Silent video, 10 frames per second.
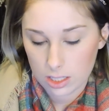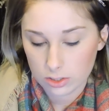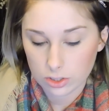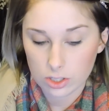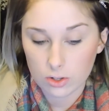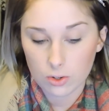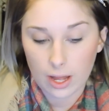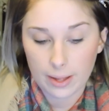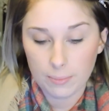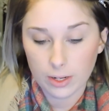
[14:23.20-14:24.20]
So
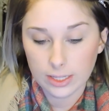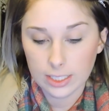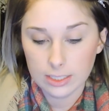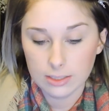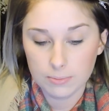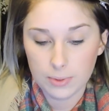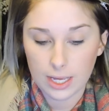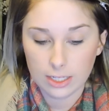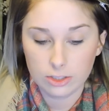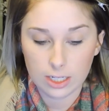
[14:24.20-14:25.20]
I bought this
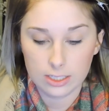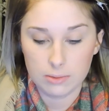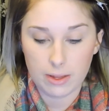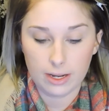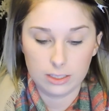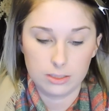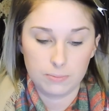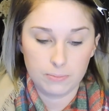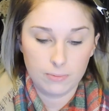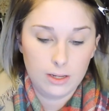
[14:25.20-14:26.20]
bhCosmetics,
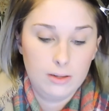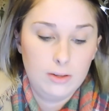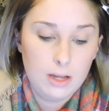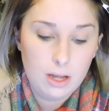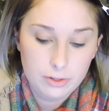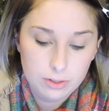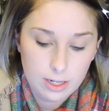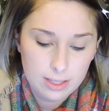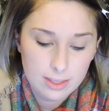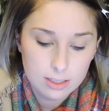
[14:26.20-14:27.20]

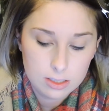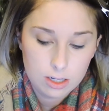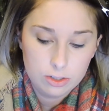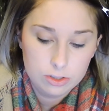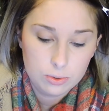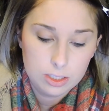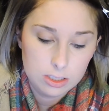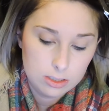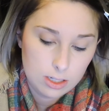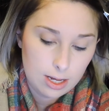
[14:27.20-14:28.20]
I think it's 120
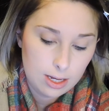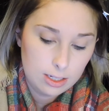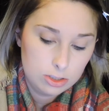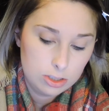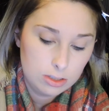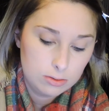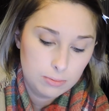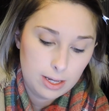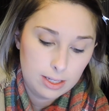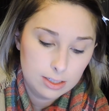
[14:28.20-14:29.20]
eyeshadow
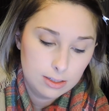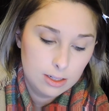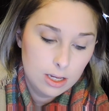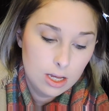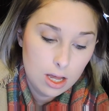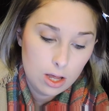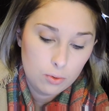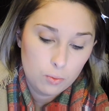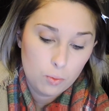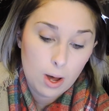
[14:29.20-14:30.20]
palette a
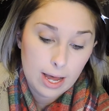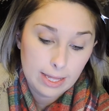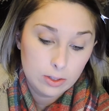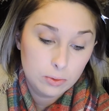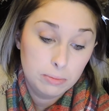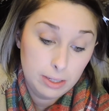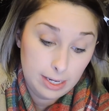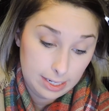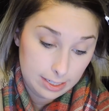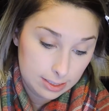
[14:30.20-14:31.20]
while
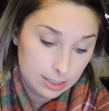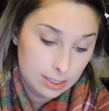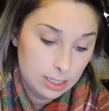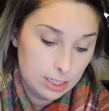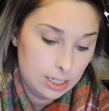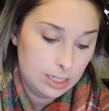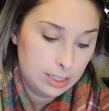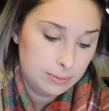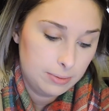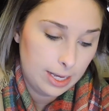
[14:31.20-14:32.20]
back.
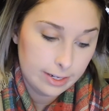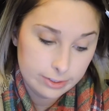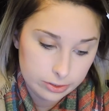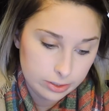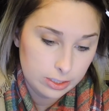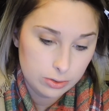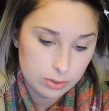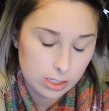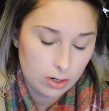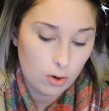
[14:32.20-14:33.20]
I actually use
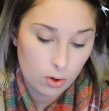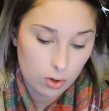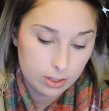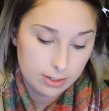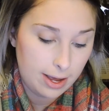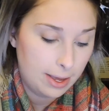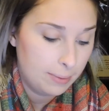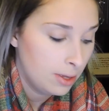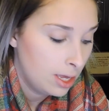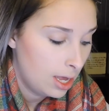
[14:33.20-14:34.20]
it all the
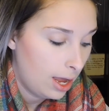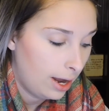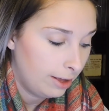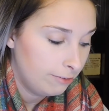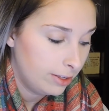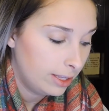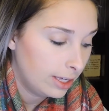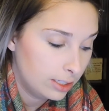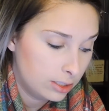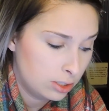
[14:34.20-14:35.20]
time, and I feel
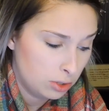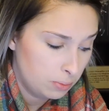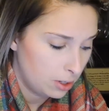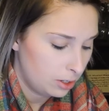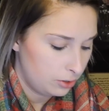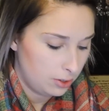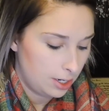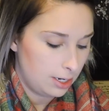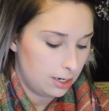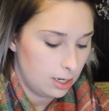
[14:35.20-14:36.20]
like it's super
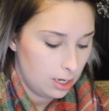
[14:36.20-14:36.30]
underrated.